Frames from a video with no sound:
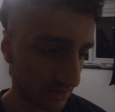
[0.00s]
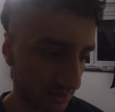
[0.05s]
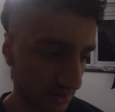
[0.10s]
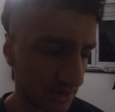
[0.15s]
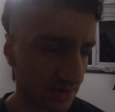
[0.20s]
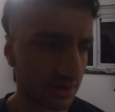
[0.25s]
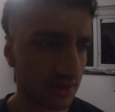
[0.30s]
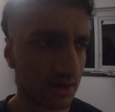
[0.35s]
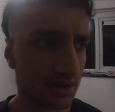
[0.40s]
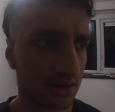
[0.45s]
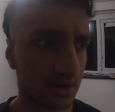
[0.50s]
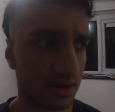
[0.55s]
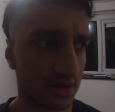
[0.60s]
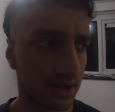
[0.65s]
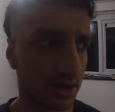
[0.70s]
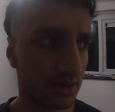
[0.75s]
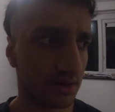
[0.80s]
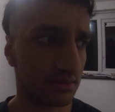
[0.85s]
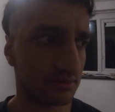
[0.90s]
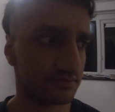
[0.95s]
Then
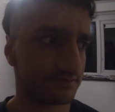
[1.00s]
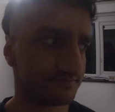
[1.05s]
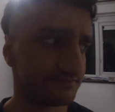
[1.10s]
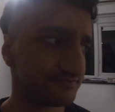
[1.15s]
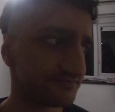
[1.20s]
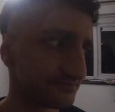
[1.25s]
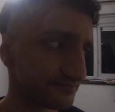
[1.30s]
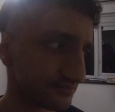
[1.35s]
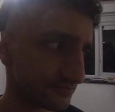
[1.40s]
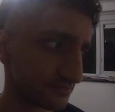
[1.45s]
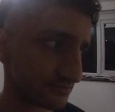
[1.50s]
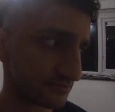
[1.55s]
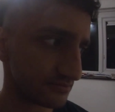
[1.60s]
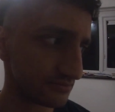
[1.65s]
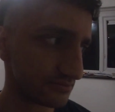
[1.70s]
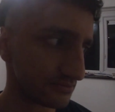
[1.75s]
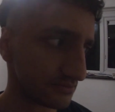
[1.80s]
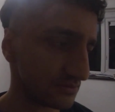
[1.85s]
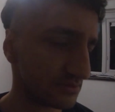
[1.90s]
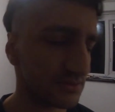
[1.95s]
there's I
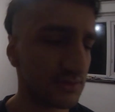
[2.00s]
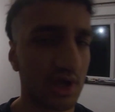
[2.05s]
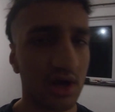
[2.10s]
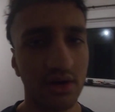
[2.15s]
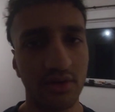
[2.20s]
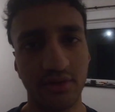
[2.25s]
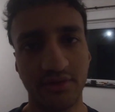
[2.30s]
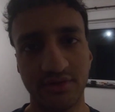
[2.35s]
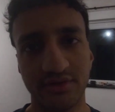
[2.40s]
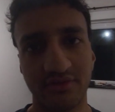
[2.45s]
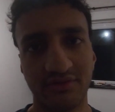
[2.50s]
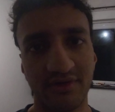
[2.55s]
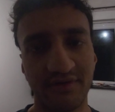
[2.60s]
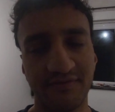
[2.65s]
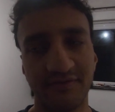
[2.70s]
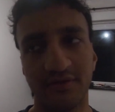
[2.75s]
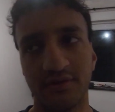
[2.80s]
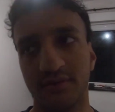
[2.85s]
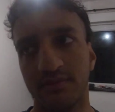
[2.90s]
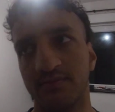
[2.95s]
don't know, the
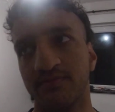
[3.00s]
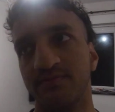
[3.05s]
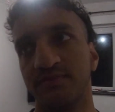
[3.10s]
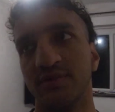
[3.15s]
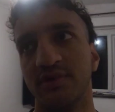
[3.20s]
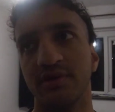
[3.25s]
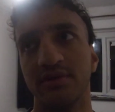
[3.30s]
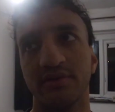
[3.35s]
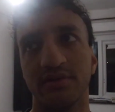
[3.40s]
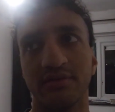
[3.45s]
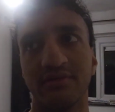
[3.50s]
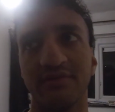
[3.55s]
Griffin. You know the